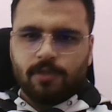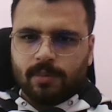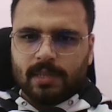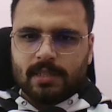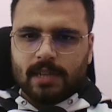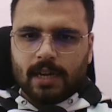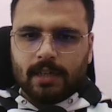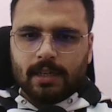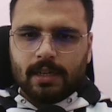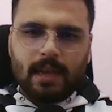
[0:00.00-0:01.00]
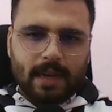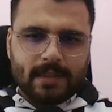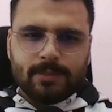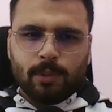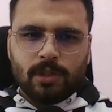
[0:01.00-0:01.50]
from the start.
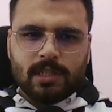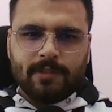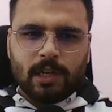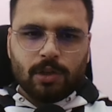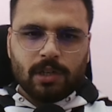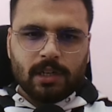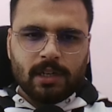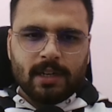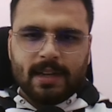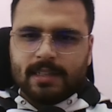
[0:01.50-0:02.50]
Let's pause the video here.